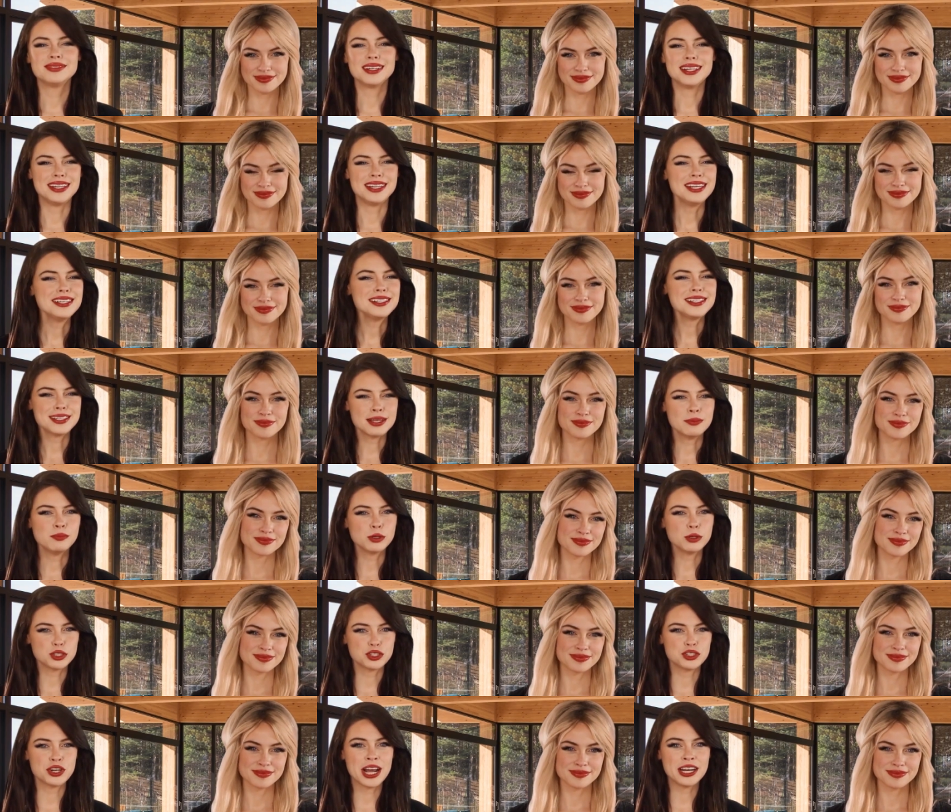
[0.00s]
Speaker 1: These simple
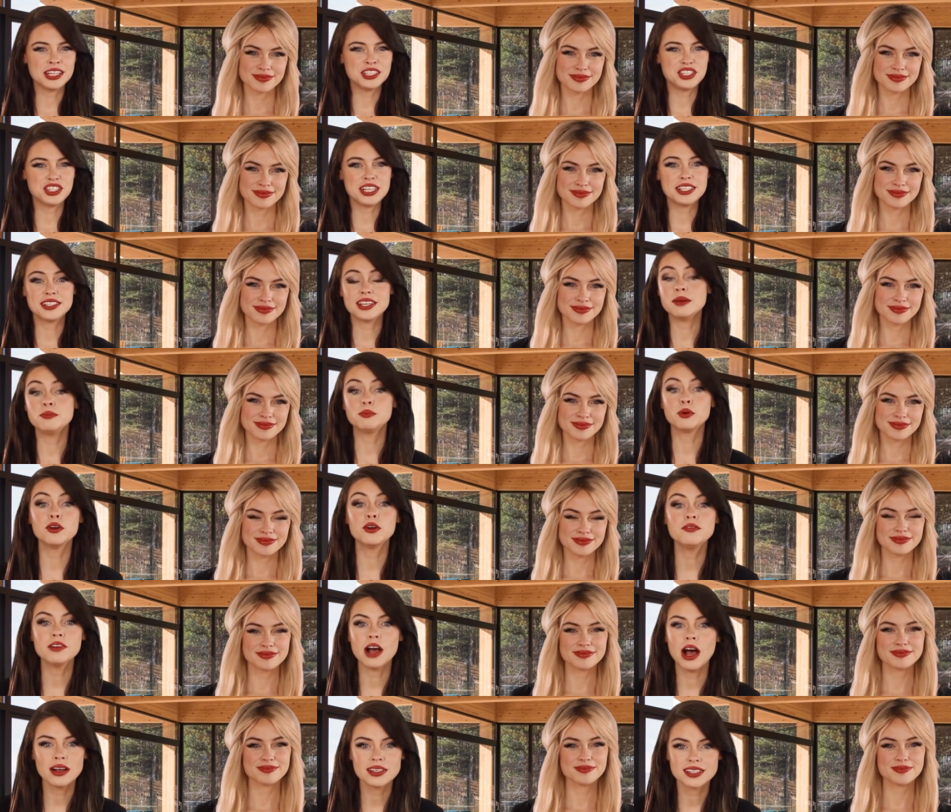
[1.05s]
strategies improve
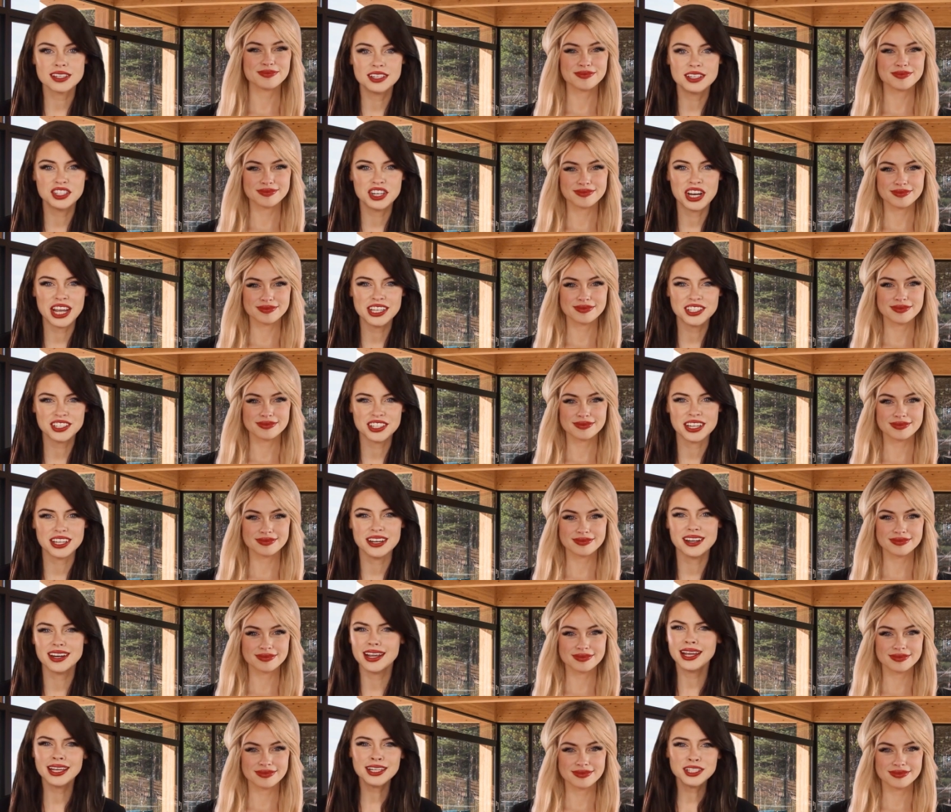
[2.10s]
oxygenation
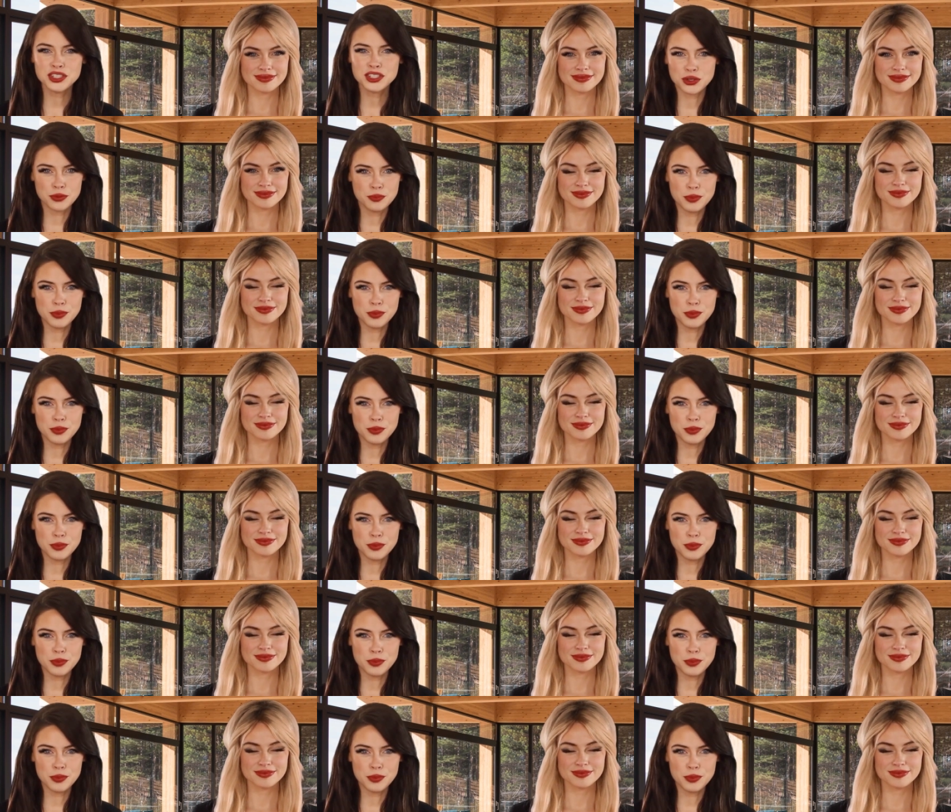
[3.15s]
and your